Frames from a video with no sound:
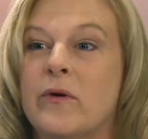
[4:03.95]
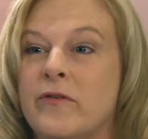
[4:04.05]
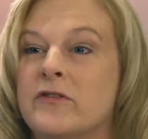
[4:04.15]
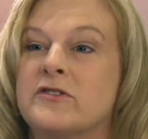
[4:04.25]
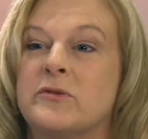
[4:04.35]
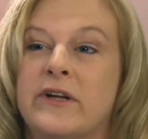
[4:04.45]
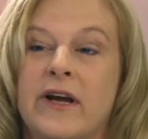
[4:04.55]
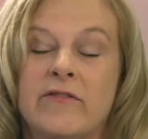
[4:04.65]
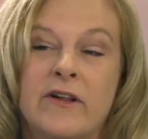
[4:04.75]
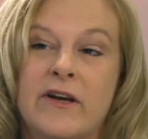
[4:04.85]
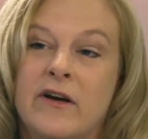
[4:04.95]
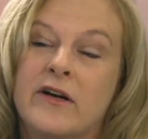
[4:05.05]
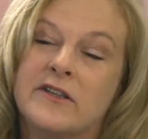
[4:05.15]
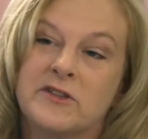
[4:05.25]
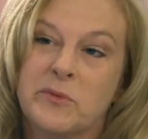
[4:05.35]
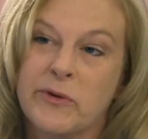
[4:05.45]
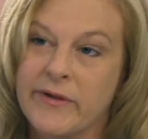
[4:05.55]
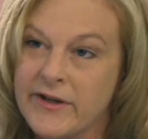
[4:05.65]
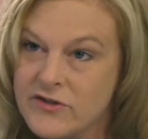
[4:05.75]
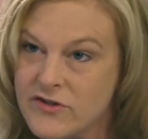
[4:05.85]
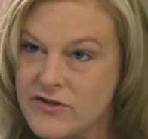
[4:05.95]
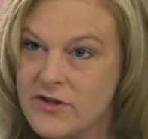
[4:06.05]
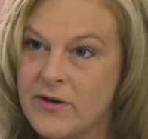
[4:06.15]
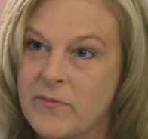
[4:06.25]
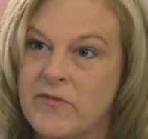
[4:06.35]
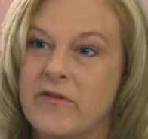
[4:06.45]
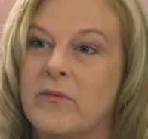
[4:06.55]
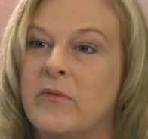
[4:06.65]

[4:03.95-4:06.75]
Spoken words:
We focus really heavily on customer relationships